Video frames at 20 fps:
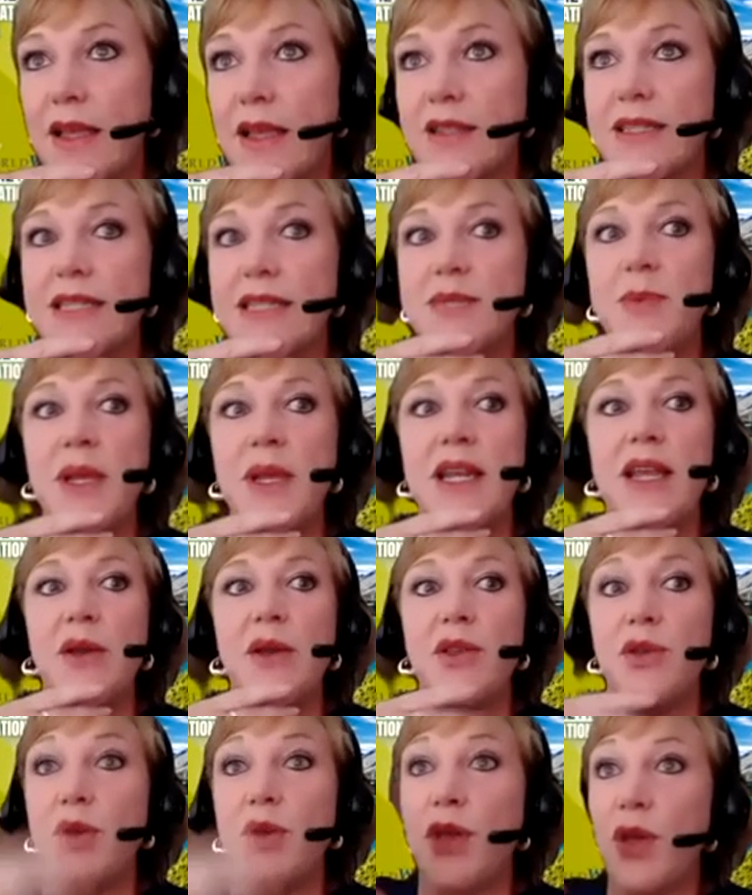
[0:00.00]
Tasmania.
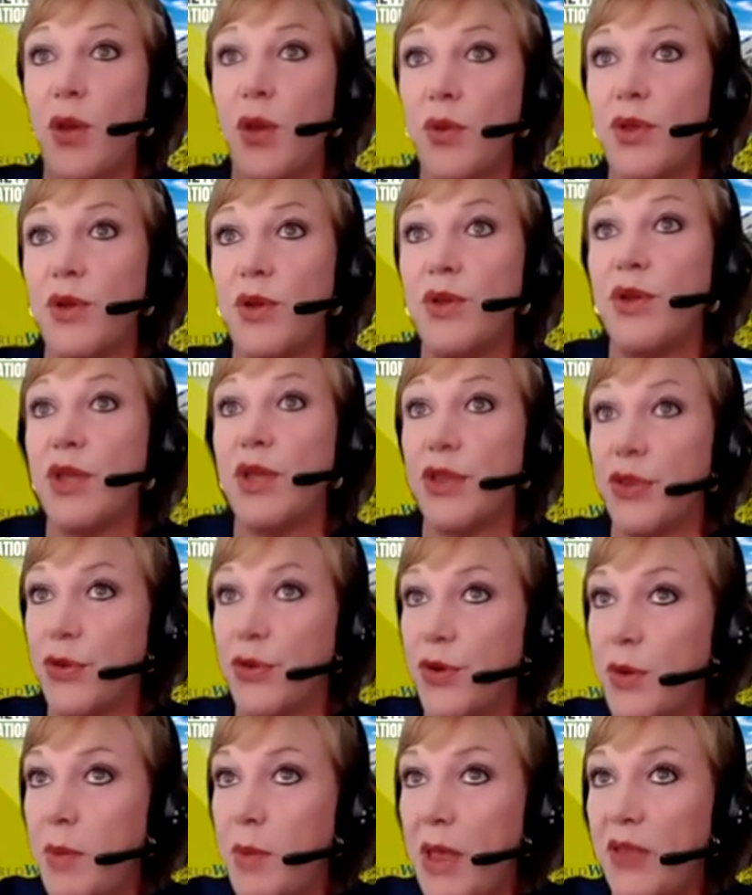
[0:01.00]
You can go there, you can
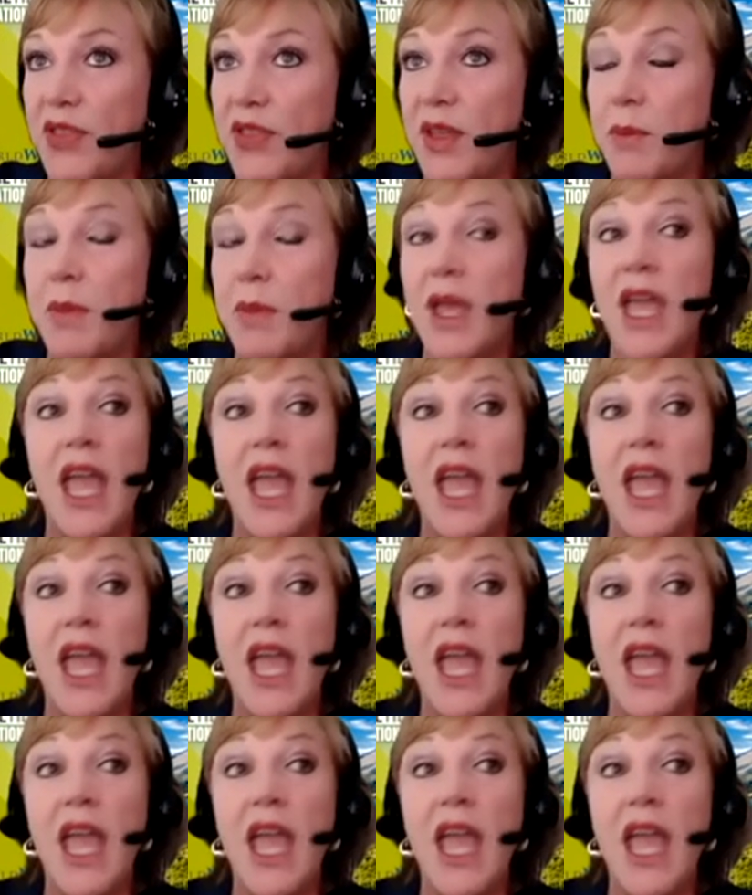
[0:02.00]
learn about them.